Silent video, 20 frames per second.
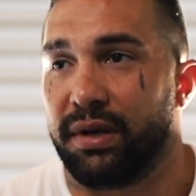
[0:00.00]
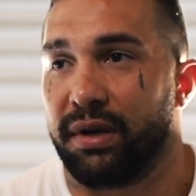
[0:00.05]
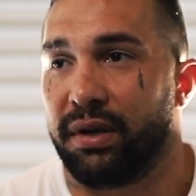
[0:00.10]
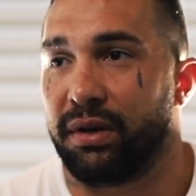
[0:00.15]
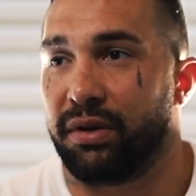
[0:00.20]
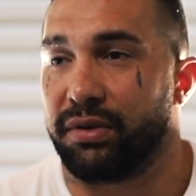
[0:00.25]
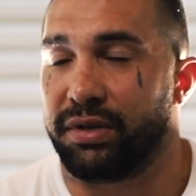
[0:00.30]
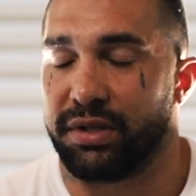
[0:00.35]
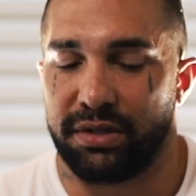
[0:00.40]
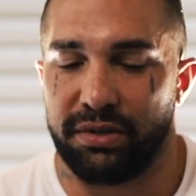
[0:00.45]

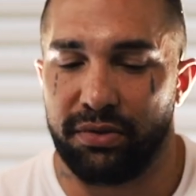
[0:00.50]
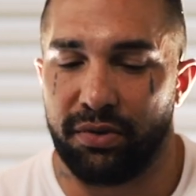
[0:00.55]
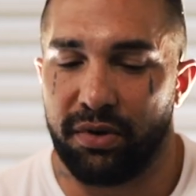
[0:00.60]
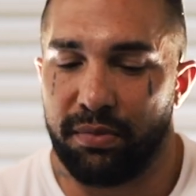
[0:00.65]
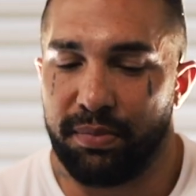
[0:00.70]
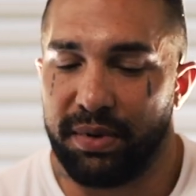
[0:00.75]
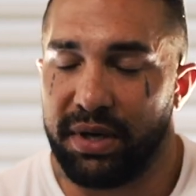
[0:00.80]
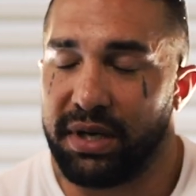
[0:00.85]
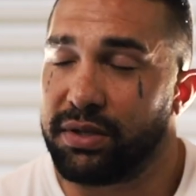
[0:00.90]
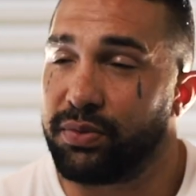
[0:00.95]
You know, just do
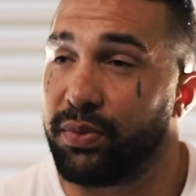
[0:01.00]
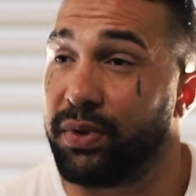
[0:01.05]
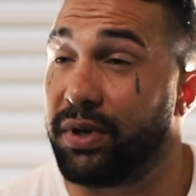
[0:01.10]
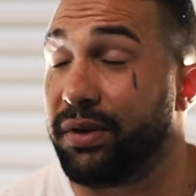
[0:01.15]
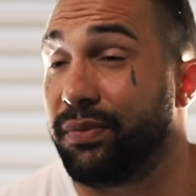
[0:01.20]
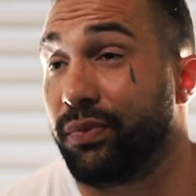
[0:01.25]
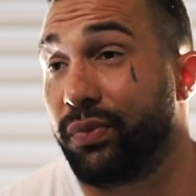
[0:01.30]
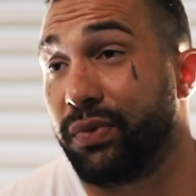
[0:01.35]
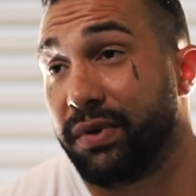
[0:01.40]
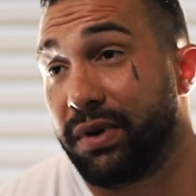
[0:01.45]
our best.
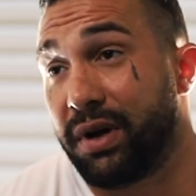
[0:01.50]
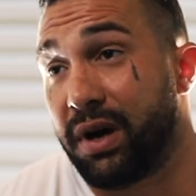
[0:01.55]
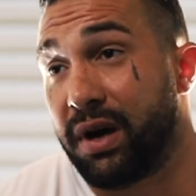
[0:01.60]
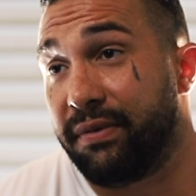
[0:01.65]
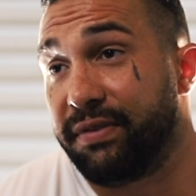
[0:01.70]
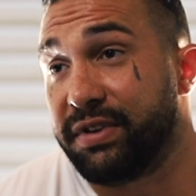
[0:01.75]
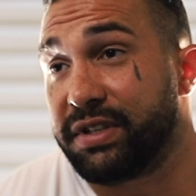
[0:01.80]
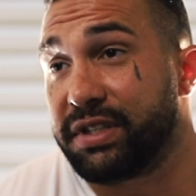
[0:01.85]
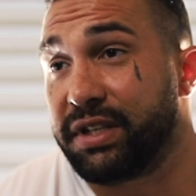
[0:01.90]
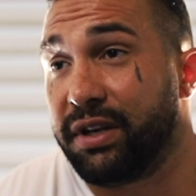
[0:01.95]

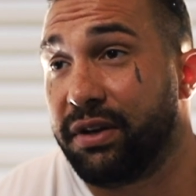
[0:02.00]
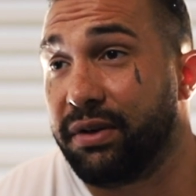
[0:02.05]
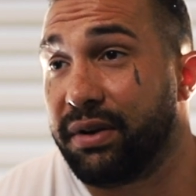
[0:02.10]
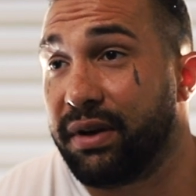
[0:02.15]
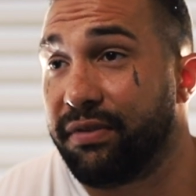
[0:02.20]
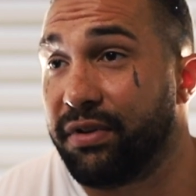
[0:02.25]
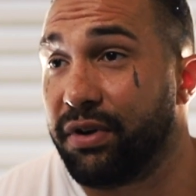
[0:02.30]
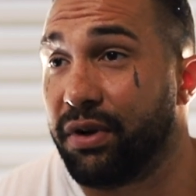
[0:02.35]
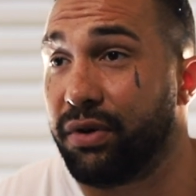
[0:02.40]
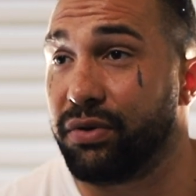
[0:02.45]
Obviously, you
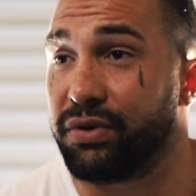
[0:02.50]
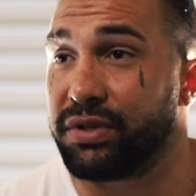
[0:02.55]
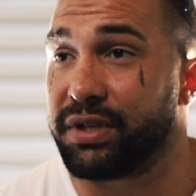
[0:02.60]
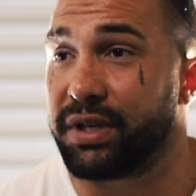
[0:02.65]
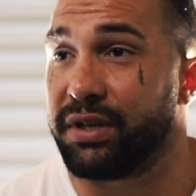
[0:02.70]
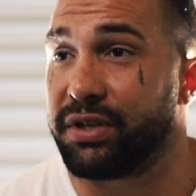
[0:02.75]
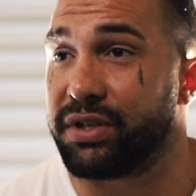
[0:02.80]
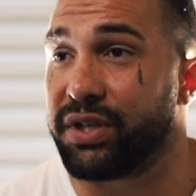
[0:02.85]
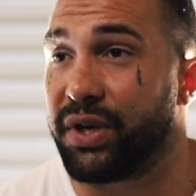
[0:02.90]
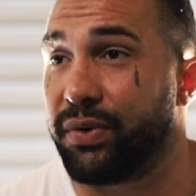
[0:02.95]
never know who's
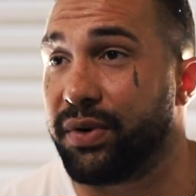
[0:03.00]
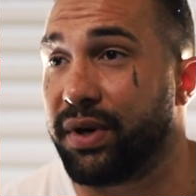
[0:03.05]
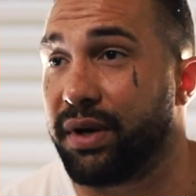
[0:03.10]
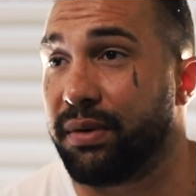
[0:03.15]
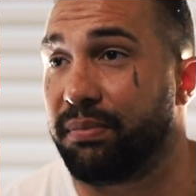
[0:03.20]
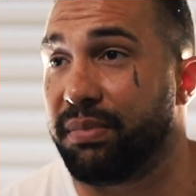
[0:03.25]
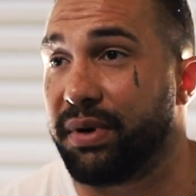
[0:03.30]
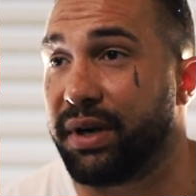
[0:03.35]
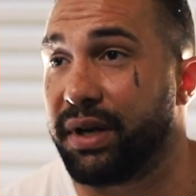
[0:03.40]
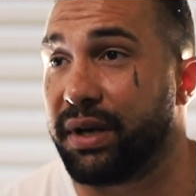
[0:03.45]
going to show
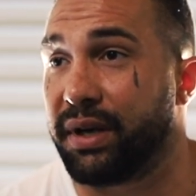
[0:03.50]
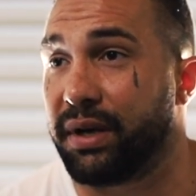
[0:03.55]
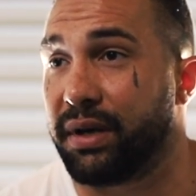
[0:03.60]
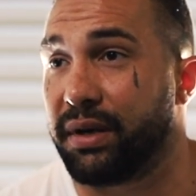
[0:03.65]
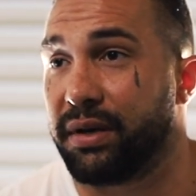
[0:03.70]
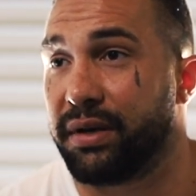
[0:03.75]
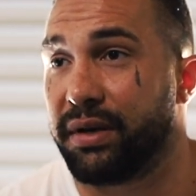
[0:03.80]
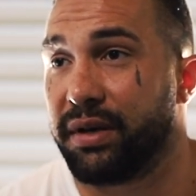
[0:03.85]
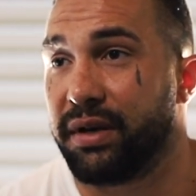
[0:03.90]
up, but I